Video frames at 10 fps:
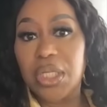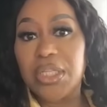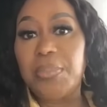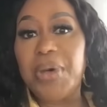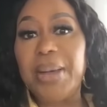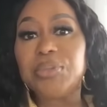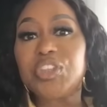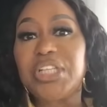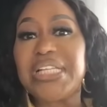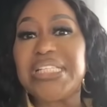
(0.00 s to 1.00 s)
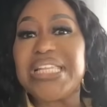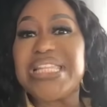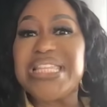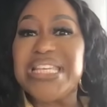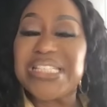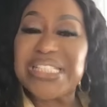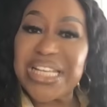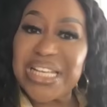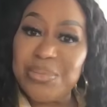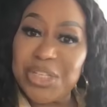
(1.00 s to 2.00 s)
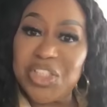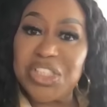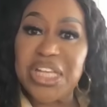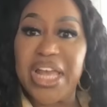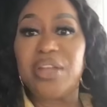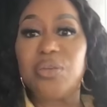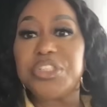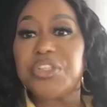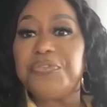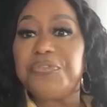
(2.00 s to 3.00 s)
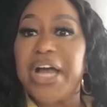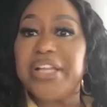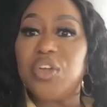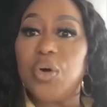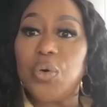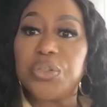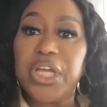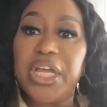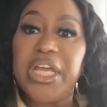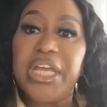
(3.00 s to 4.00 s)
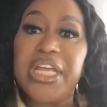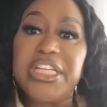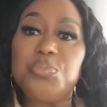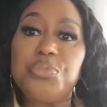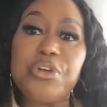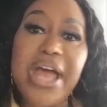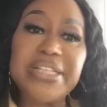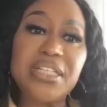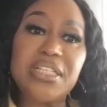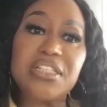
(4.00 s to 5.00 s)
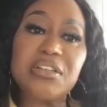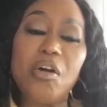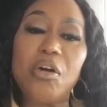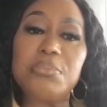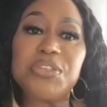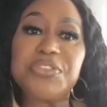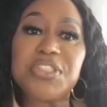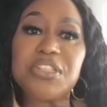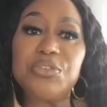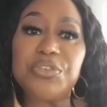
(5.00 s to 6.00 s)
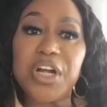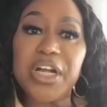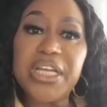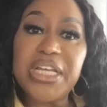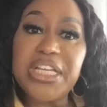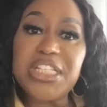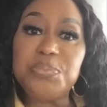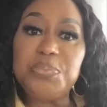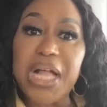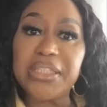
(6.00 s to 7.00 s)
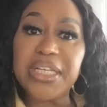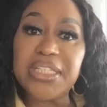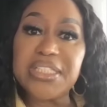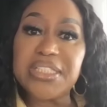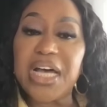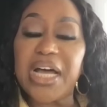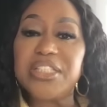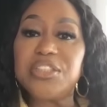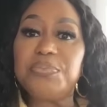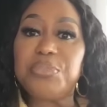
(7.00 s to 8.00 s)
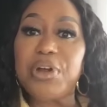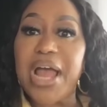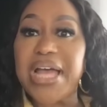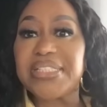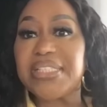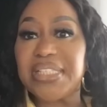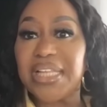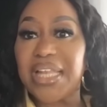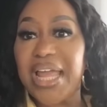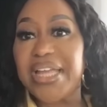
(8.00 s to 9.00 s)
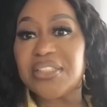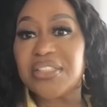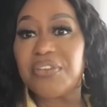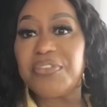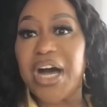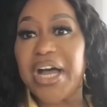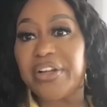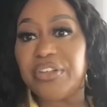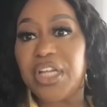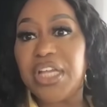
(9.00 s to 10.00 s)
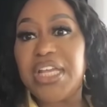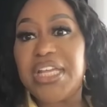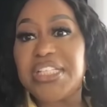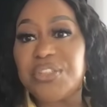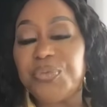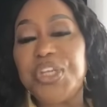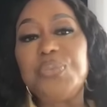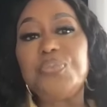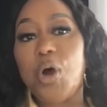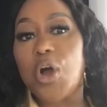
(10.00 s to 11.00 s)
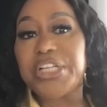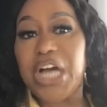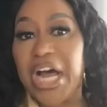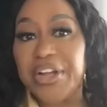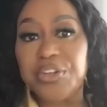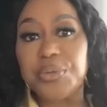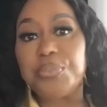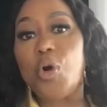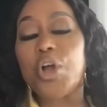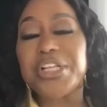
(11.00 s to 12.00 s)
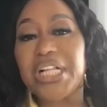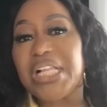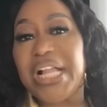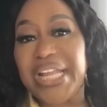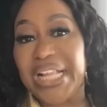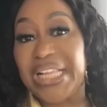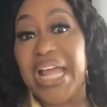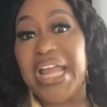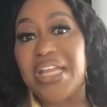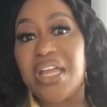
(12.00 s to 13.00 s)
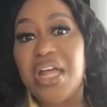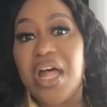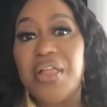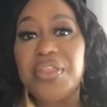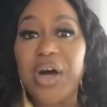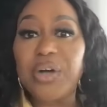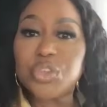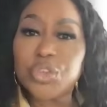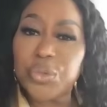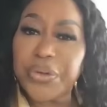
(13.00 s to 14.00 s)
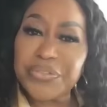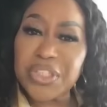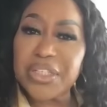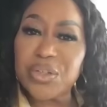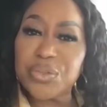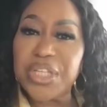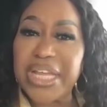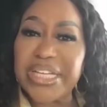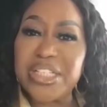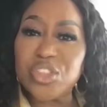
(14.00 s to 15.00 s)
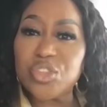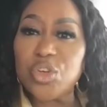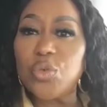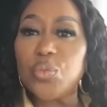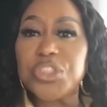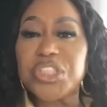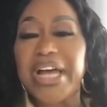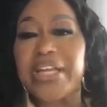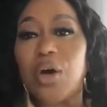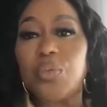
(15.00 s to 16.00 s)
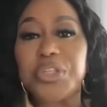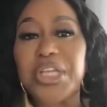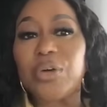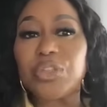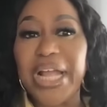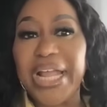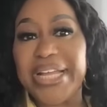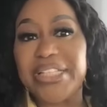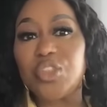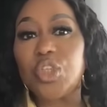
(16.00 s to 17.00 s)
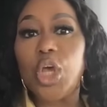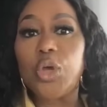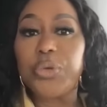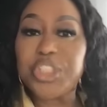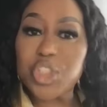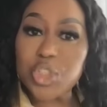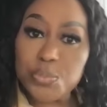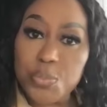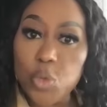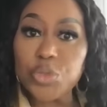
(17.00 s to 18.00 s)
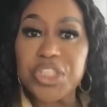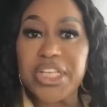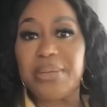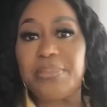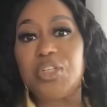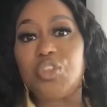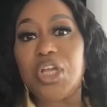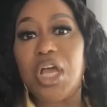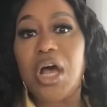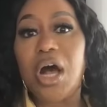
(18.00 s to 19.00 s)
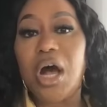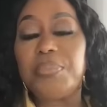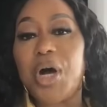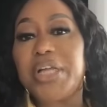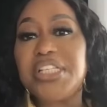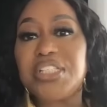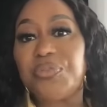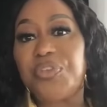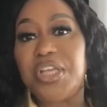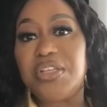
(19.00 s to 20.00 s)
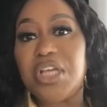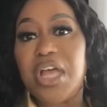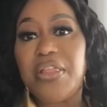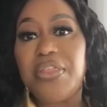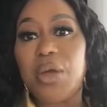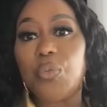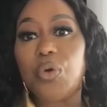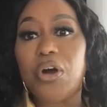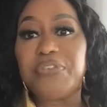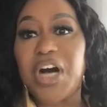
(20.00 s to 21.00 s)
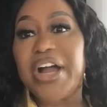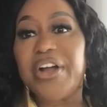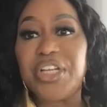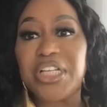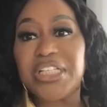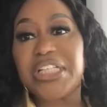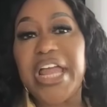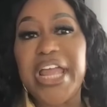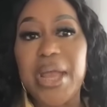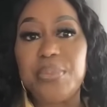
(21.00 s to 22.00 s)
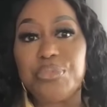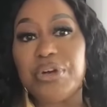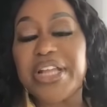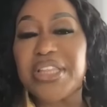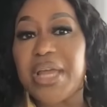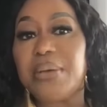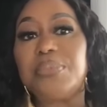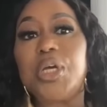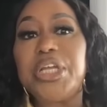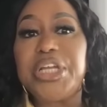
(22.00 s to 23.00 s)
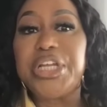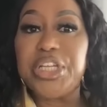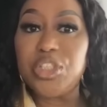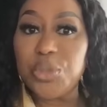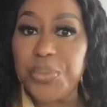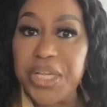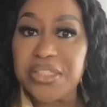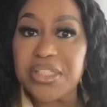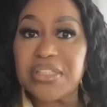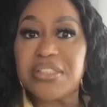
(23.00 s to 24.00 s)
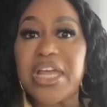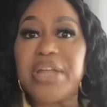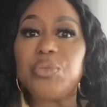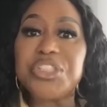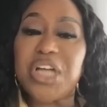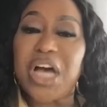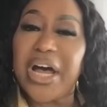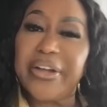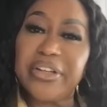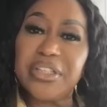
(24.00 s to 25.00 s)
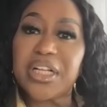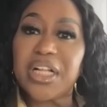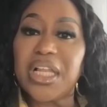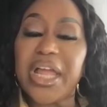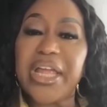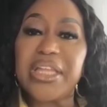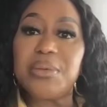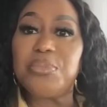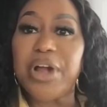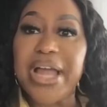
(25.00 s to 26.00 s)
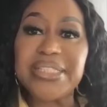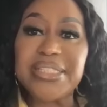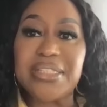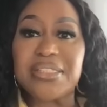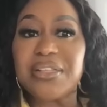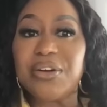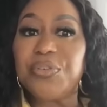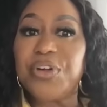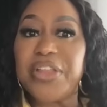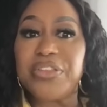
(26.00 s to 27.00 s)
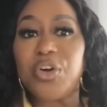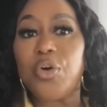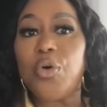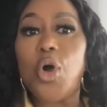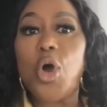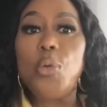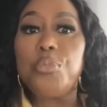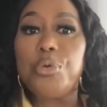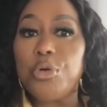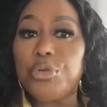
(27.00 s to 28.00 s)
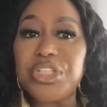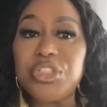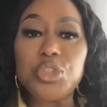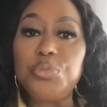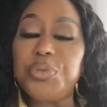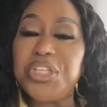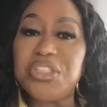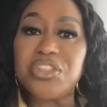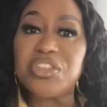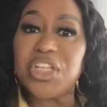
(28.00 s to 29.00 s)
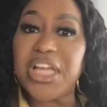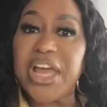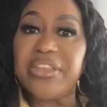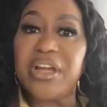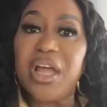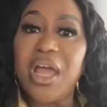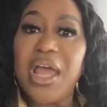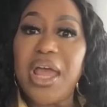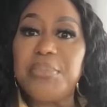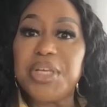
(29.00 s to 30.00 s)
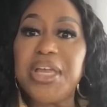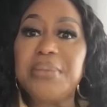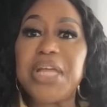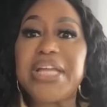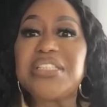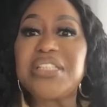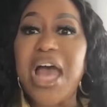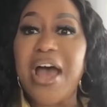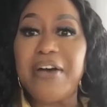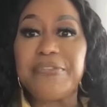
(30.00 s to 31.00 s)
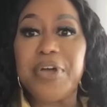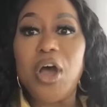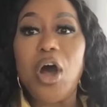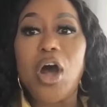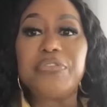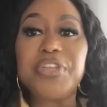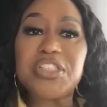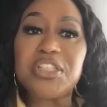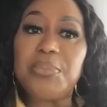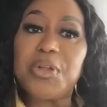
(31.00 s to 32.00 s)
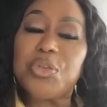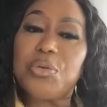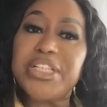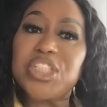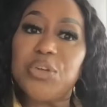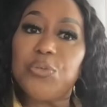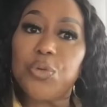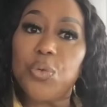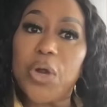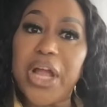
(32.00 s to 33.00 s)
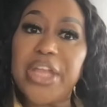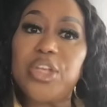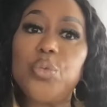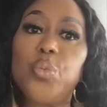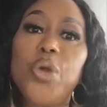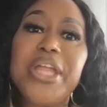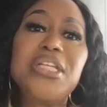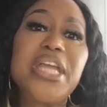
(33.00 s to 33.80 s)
The Bible said, this image's head was of fine gold, his breast and his arms of silver, his belly and his thighs of brass, his legs of iron, his feet part iron and part clay. Thou sawest till that a stone was cut out without hands, which smote the image upon his feet that were of iron and clay, and break them into pieces. Then was the iron and the clay and the brass and the silver and the gold broken two pieces together, and became like chaff of the summer threshing floor, and the wind